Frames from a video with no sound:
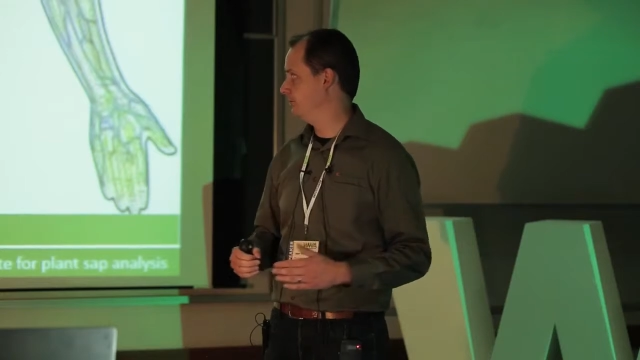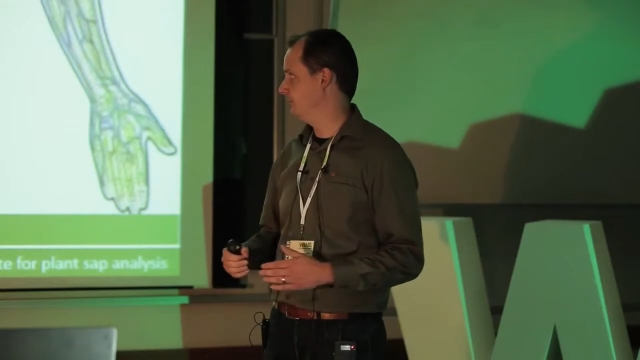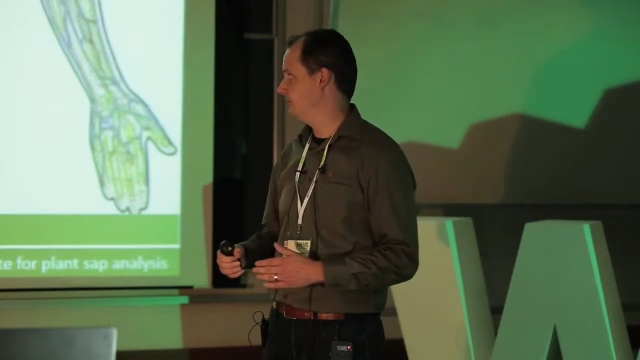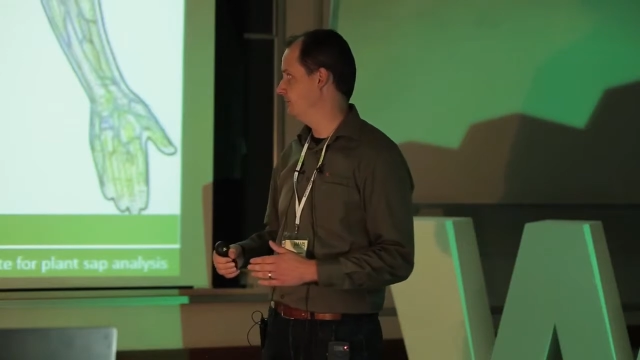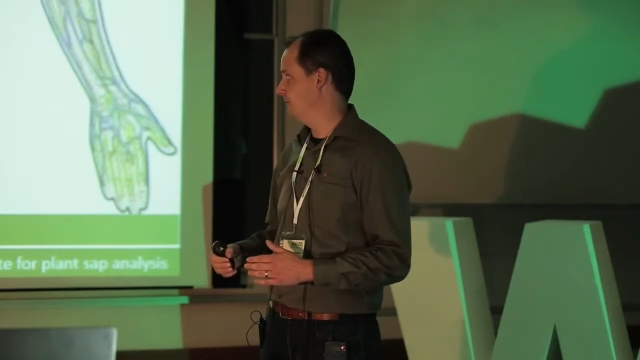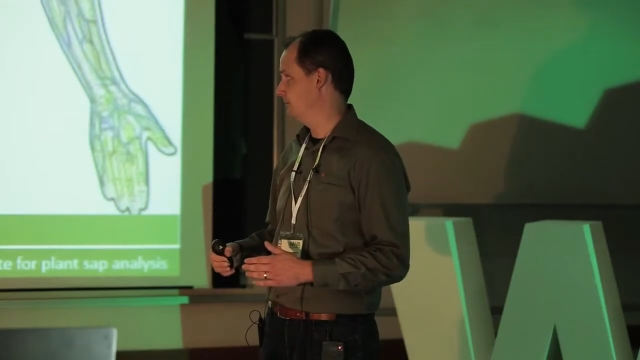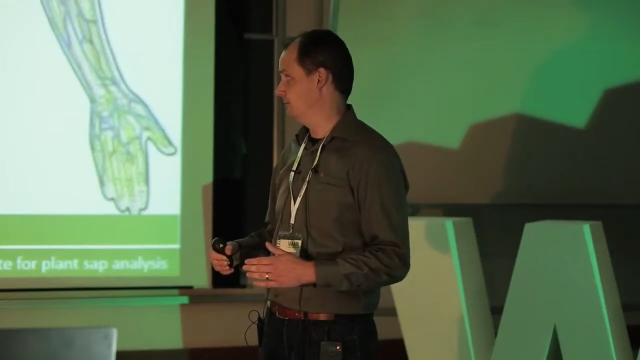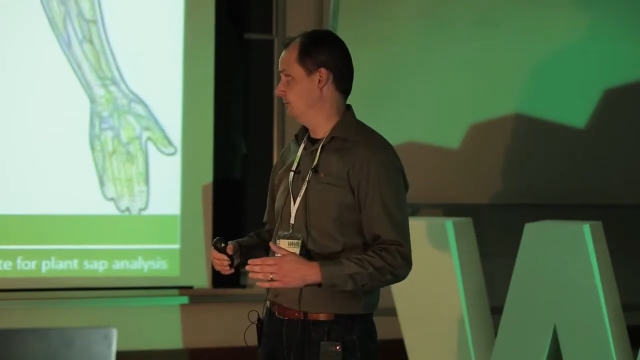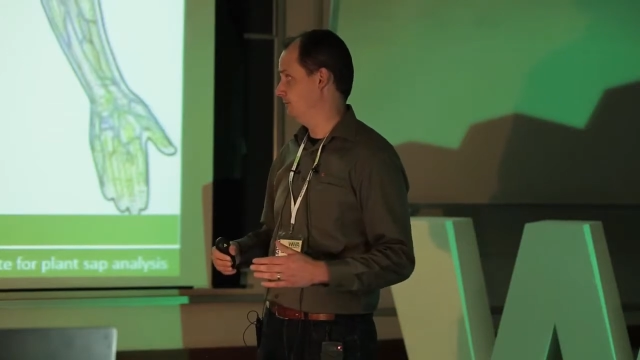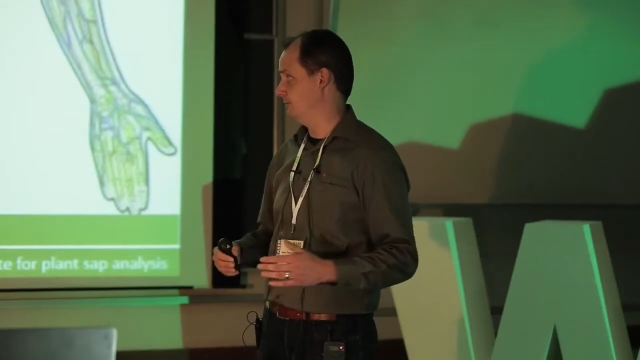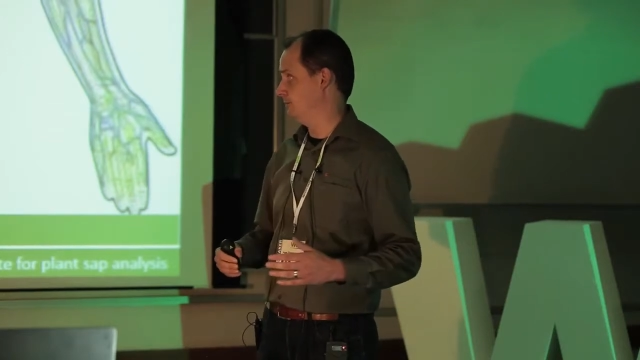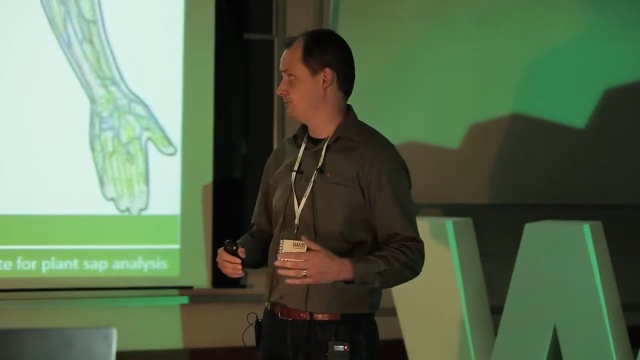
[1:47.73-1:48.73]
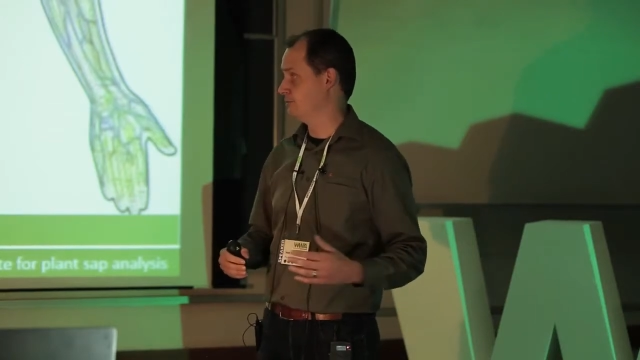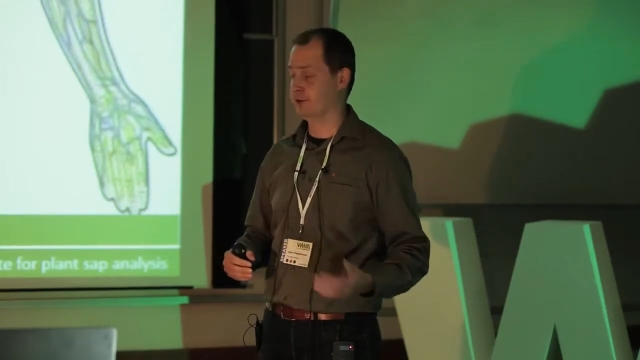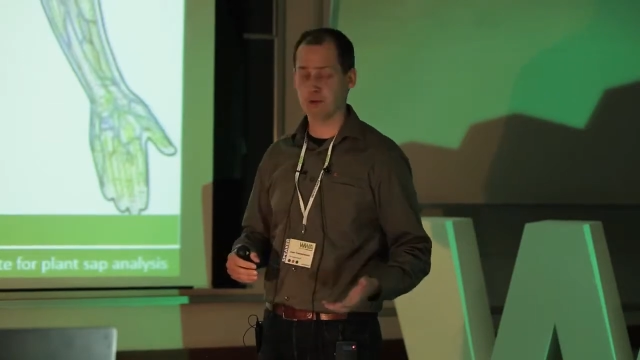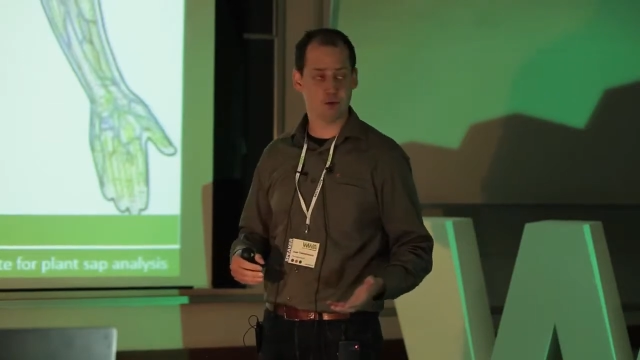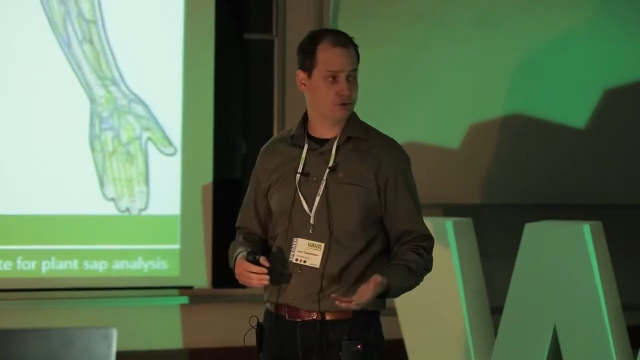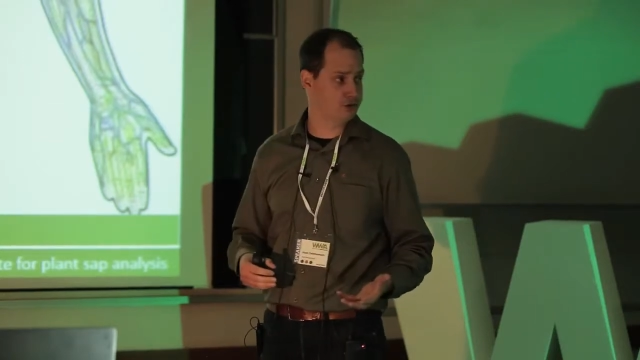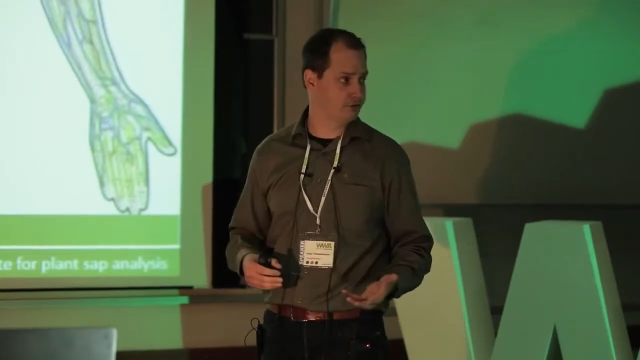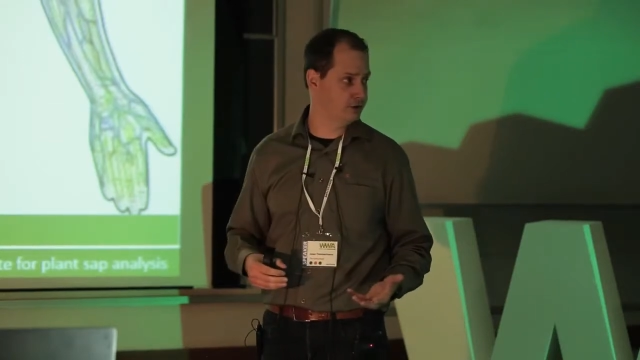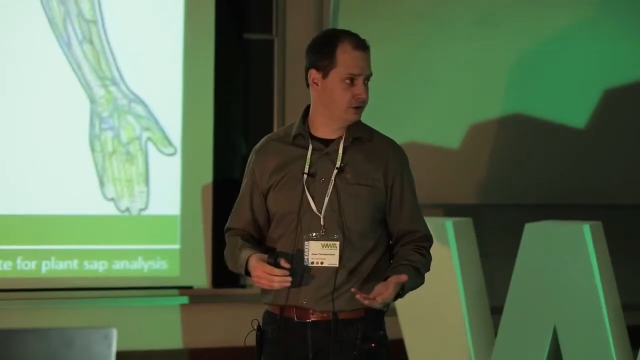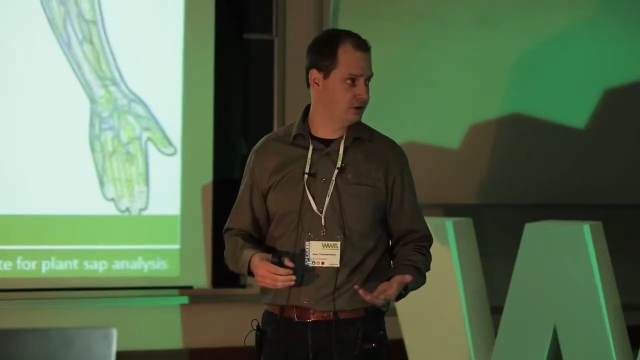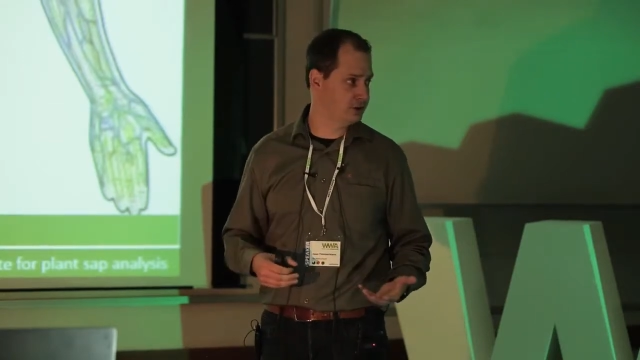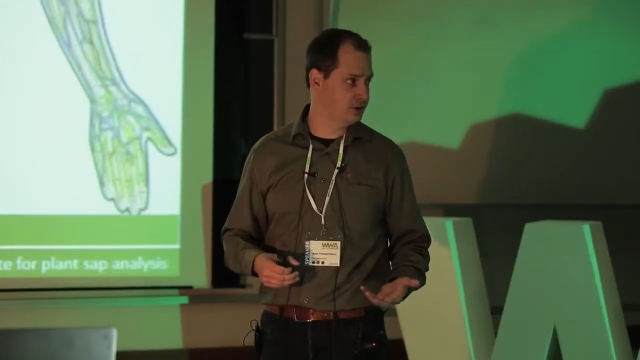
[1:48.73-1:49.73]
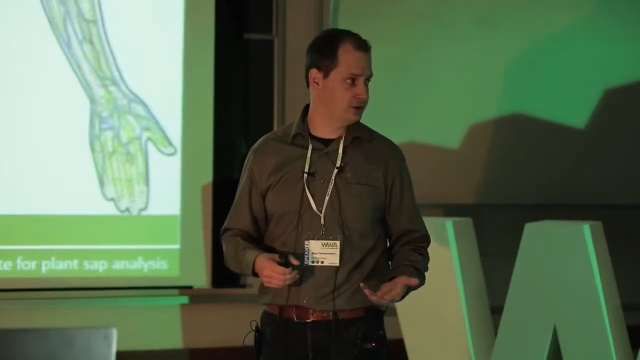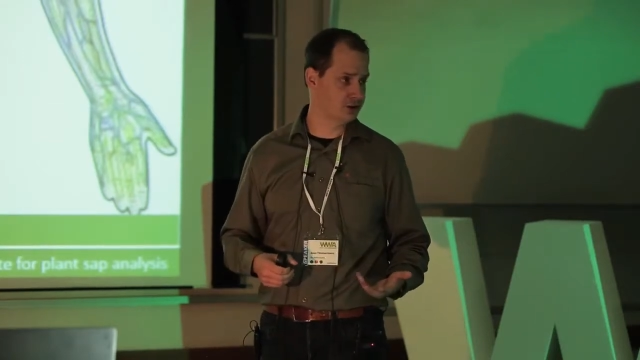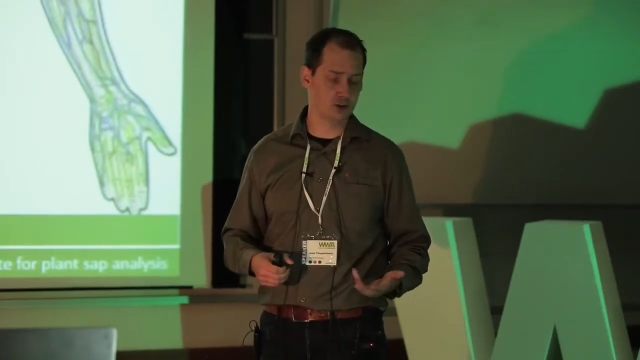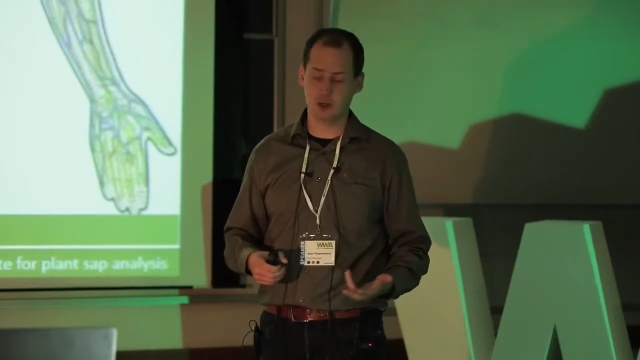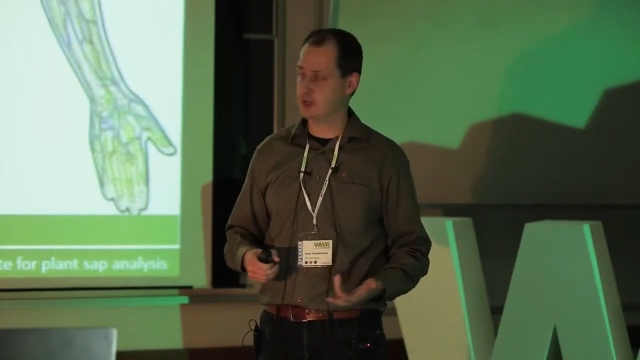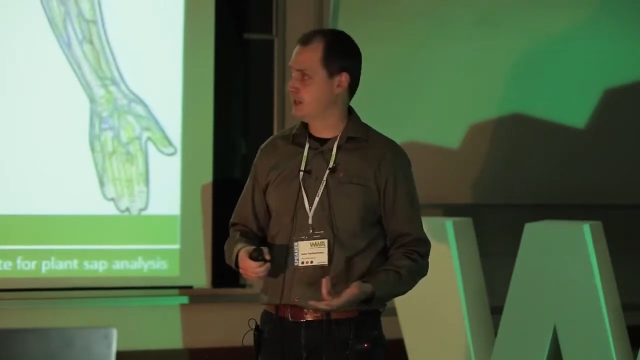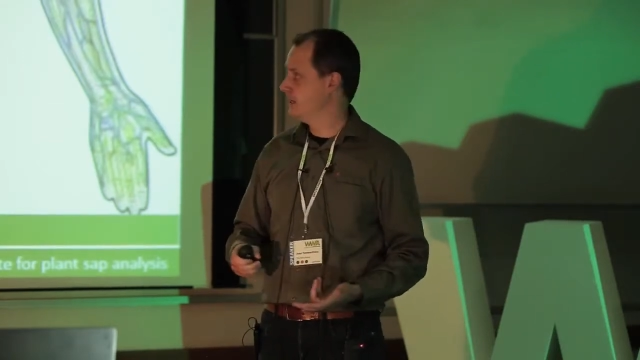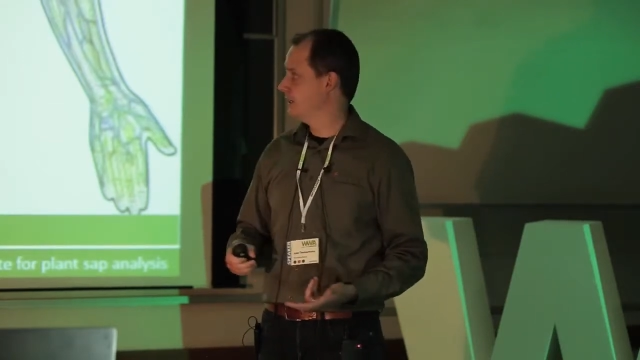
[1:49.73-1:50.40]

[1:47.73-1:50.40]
the severe diseases,